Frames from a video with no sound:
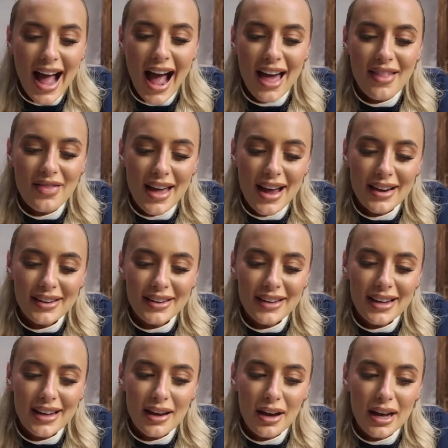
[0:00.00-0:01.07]
And then
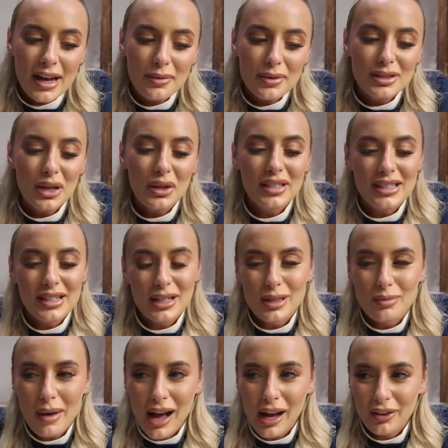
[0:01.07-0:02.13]
it was
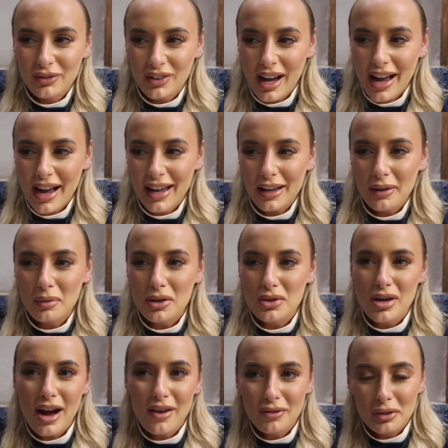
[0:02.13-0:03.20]
Lucinda's birthday, we
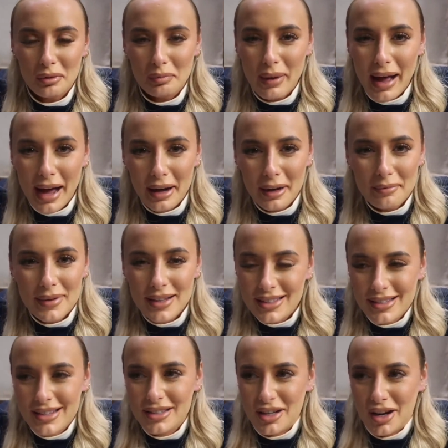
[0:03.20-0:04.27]
travelled back
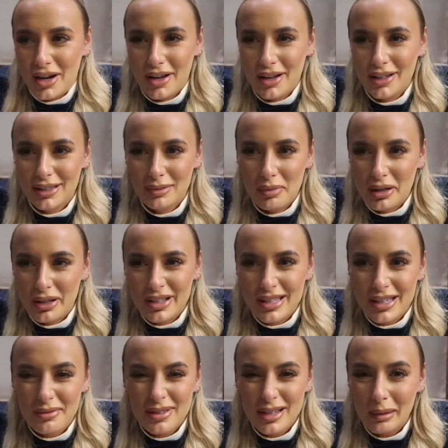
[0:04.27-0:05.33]
business class because
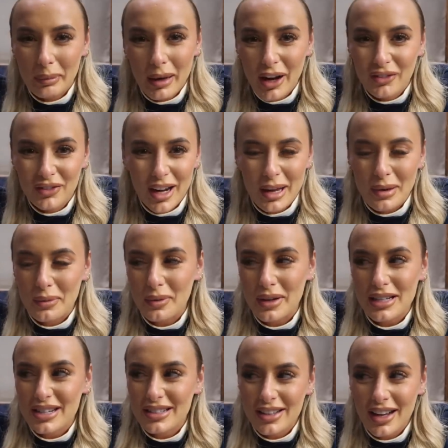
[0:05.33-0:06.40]
it was her birthday and
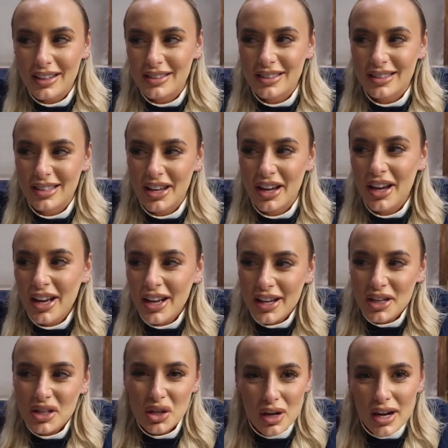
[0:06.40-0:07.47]
we decided to
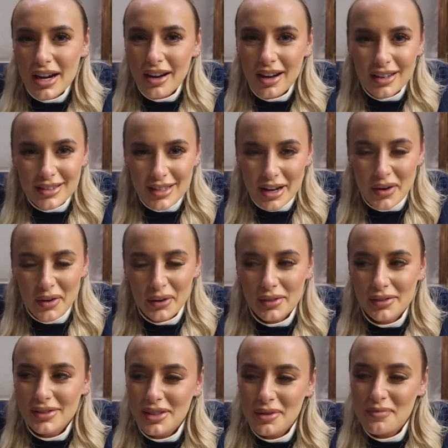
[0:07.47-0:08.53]
treat
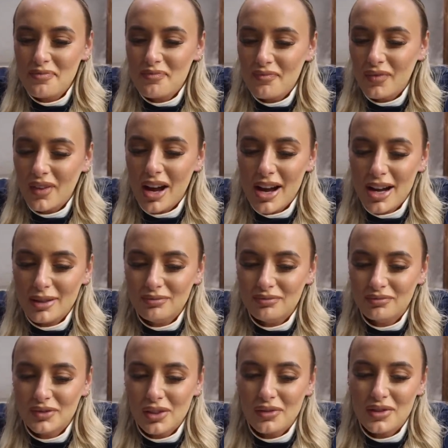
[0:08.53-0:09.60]
ourselves.
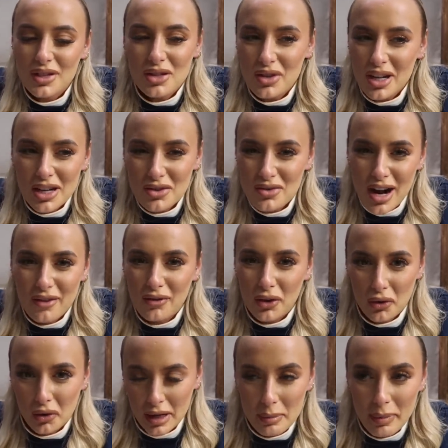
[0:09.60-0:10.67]
So Trending Travel
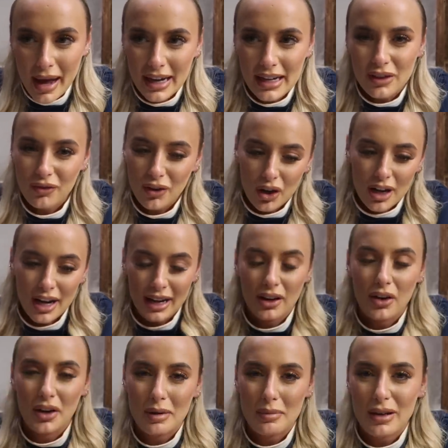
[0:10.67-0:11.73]
had already paid for an
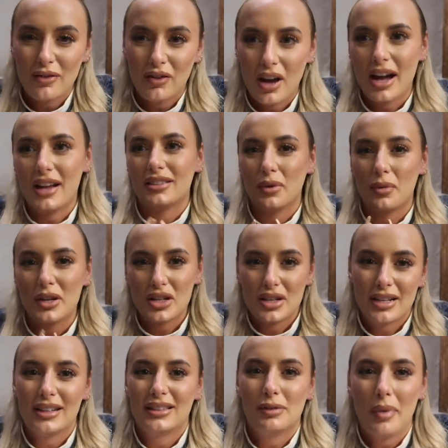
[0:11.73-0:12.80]
economy flight, so we
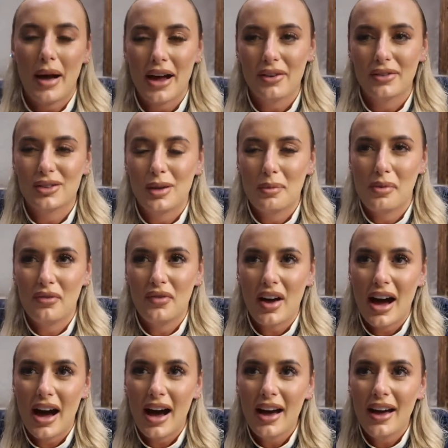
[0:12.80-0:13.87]
just had to pay on top of
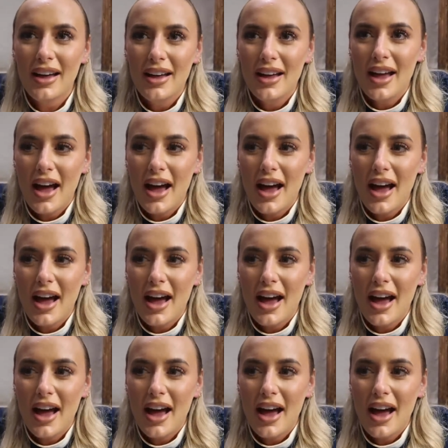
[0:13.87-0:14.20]
that.